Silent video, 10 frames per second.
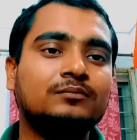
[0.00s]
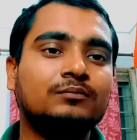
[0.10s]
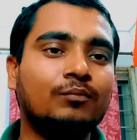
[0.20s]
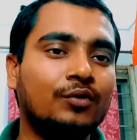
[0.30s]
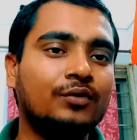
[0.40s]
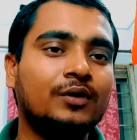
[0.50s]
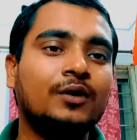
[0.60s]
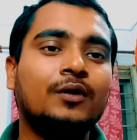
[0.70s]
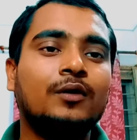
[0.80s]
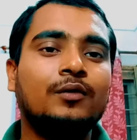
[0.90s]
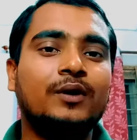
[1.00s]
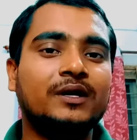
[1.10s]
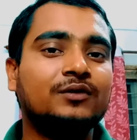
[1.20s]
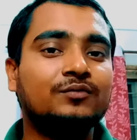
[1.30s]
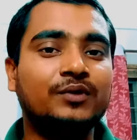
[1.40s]
board what are
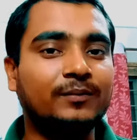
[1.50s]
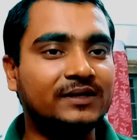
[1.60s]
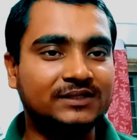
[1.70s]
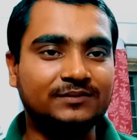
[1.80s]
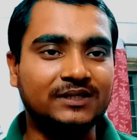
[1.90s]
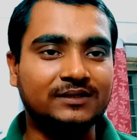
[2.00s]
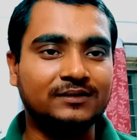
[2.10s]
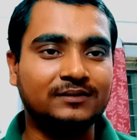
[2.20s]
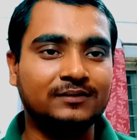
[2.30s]
your favorite subject.